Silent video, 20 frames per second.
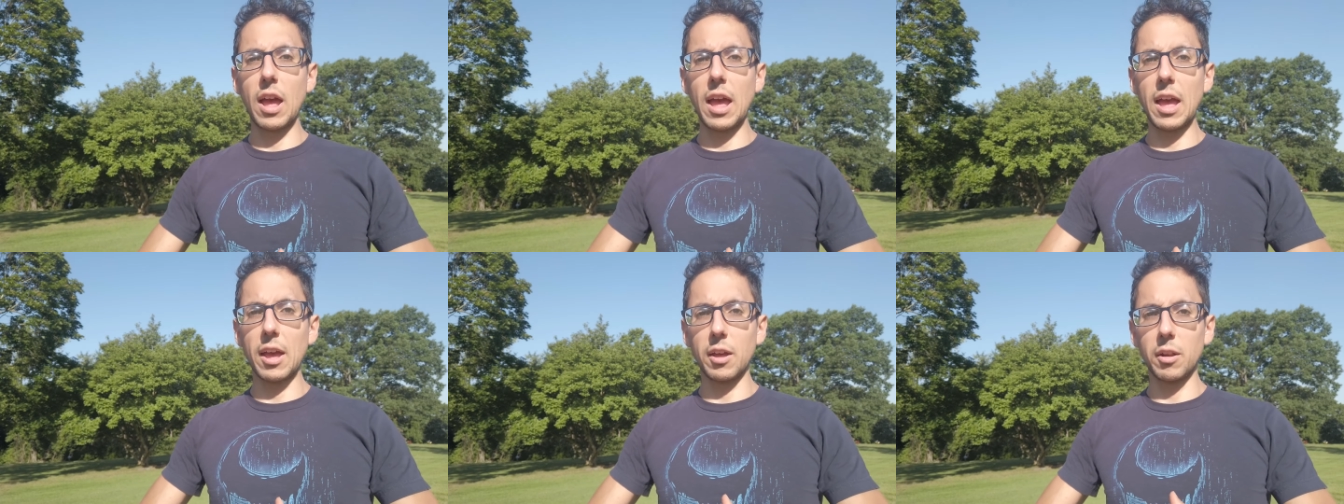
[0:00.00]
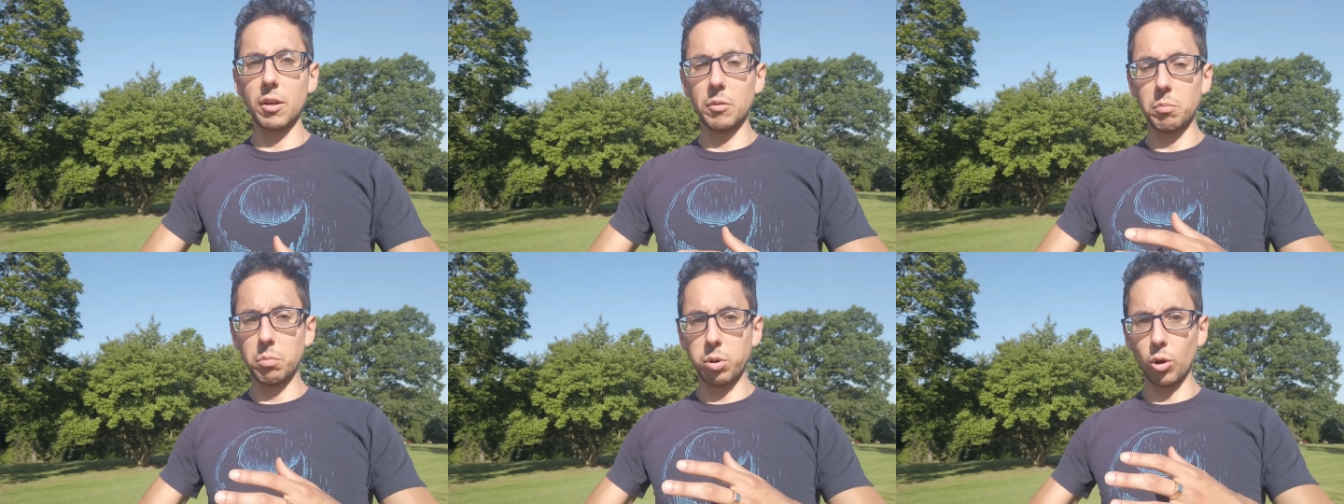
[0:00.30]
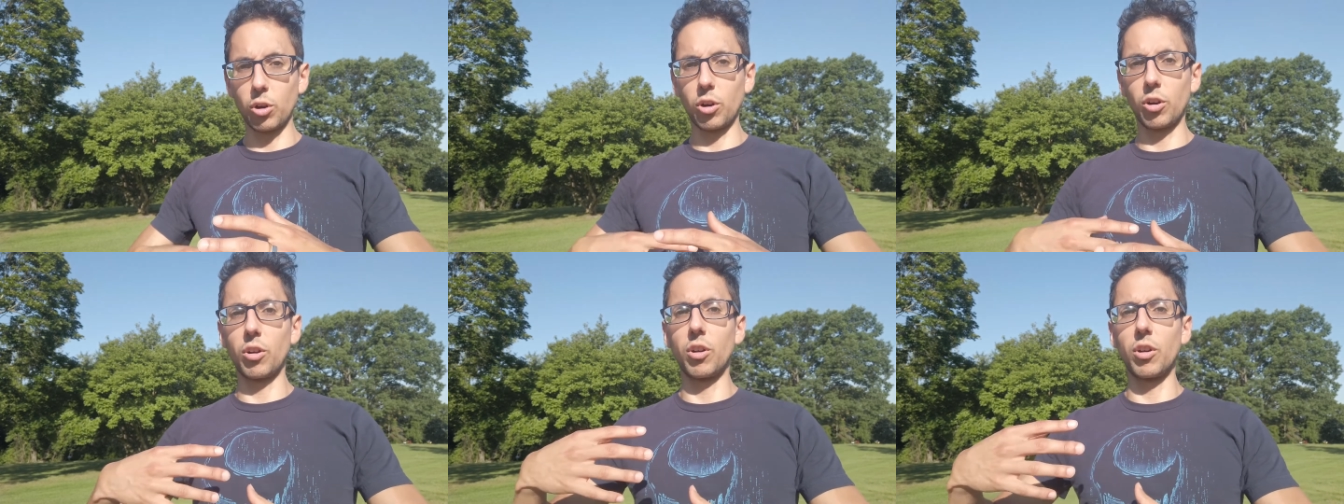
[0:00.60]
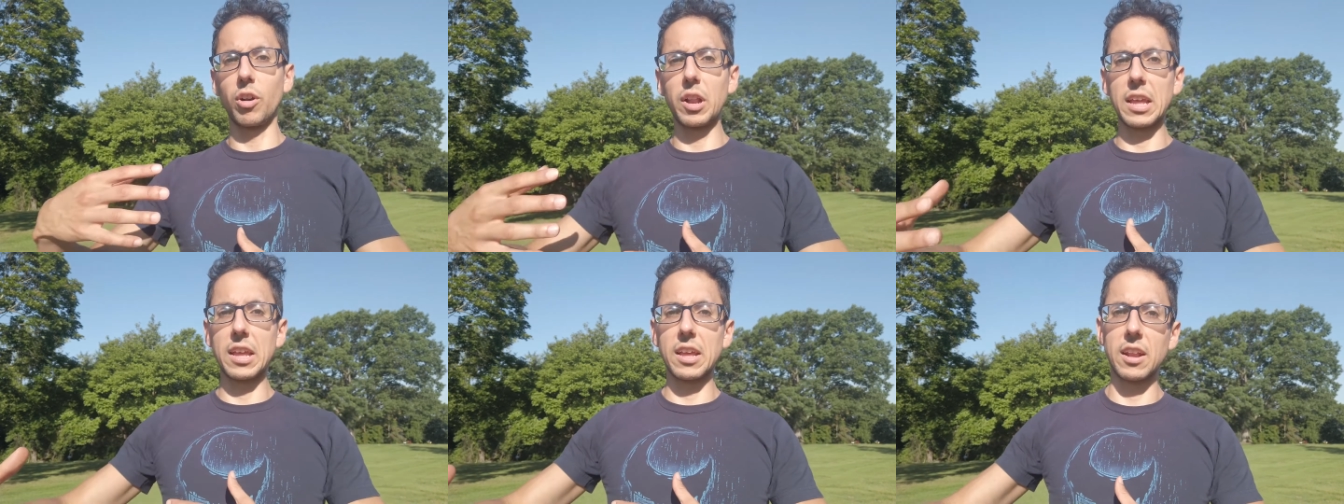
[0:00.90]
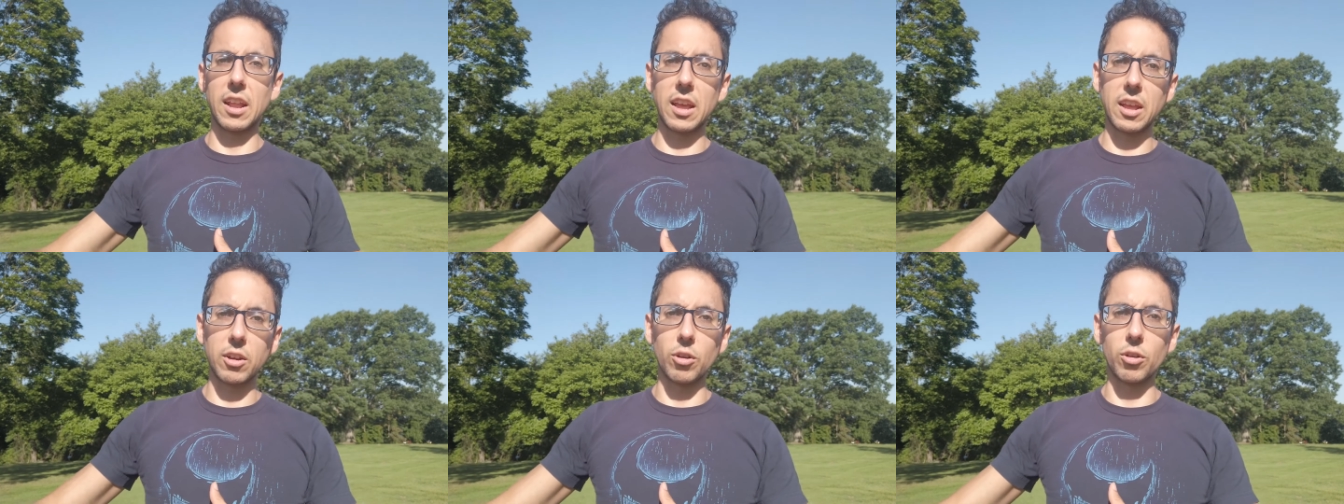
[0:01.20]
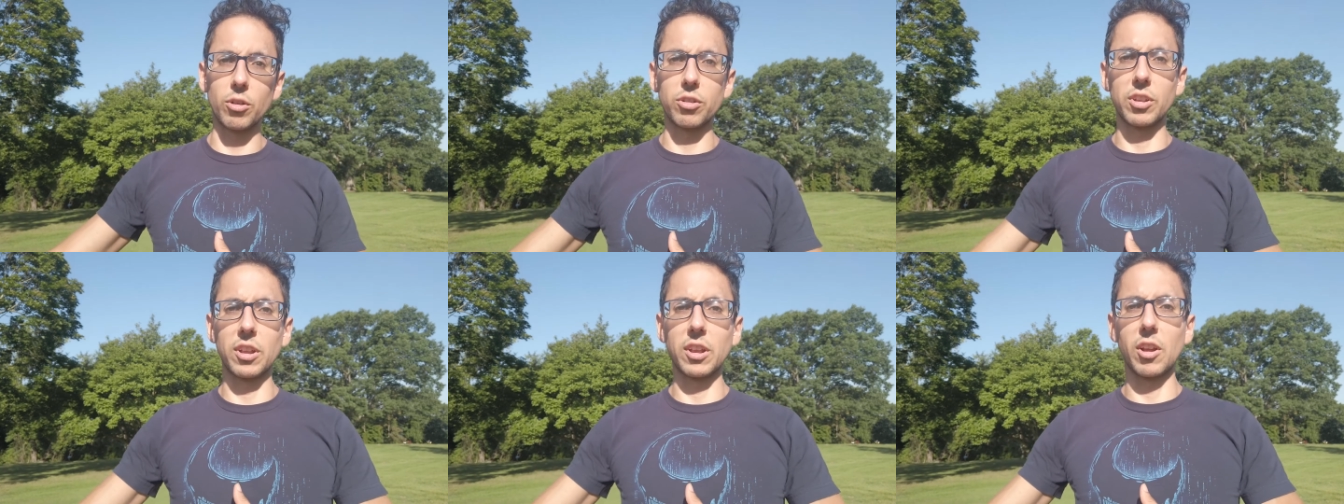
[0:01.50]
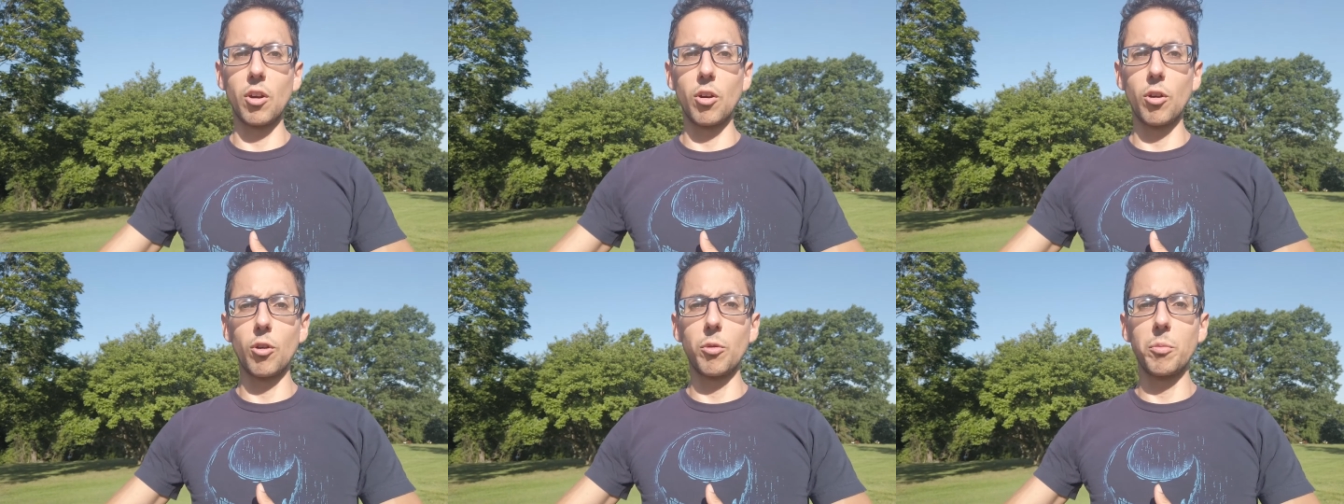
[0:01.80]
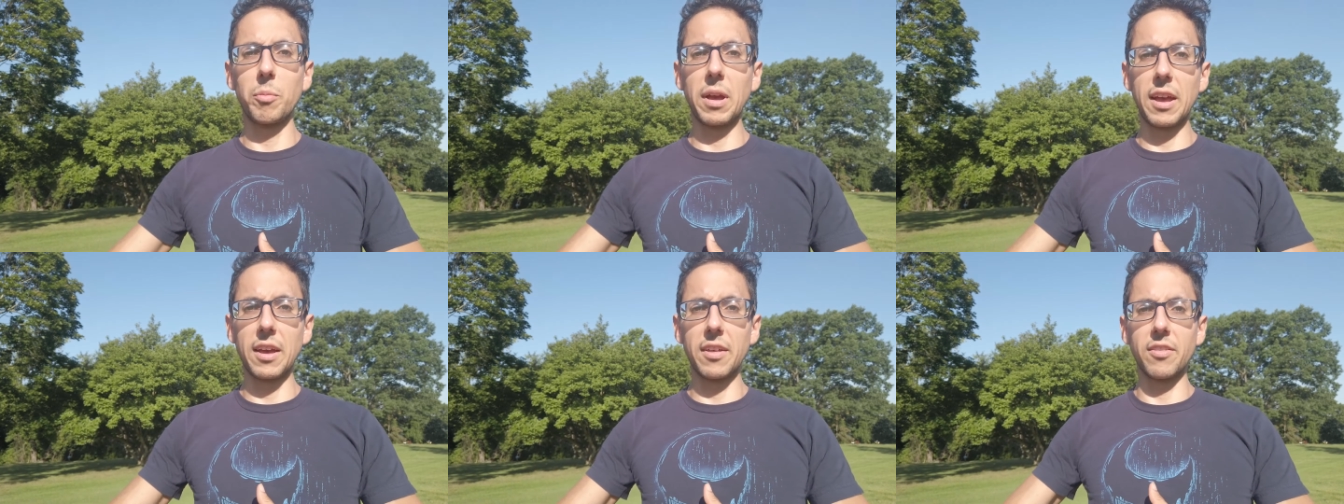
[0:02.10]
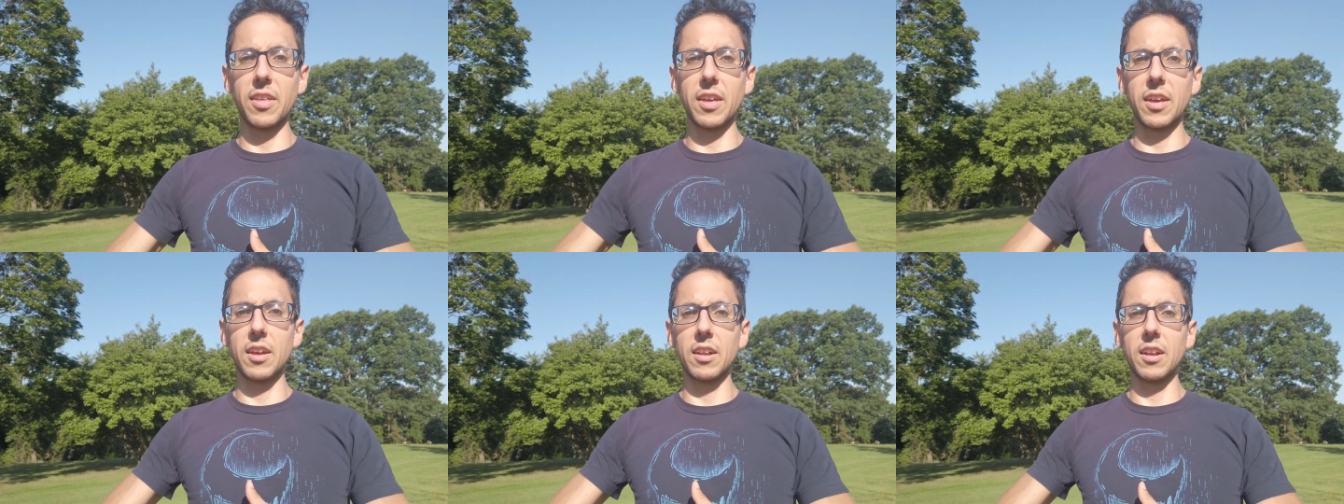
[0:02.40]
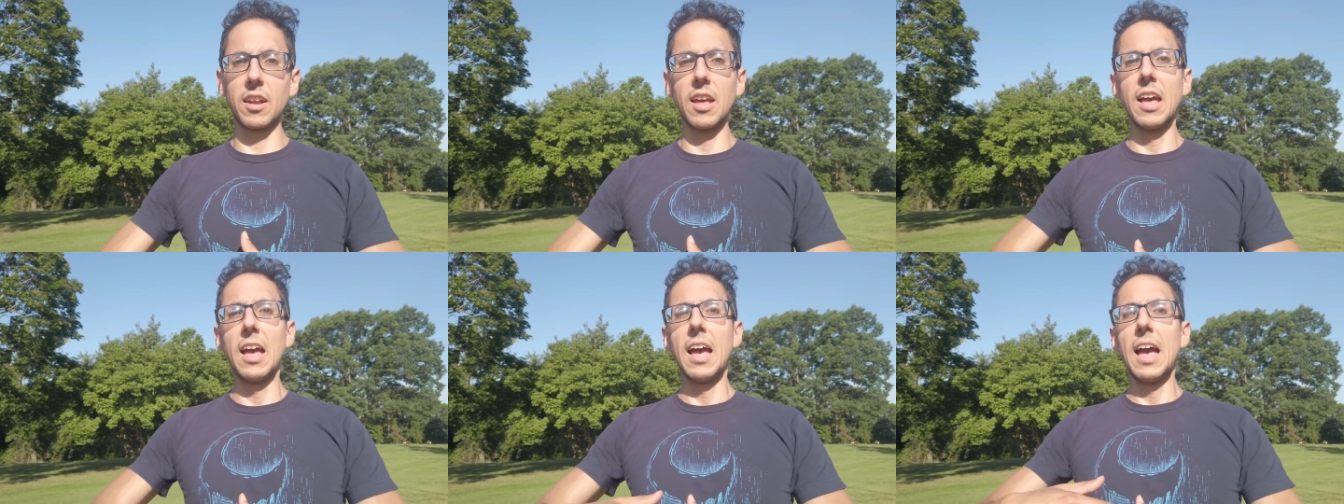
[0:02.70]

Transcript: and put her in a nursing home, and then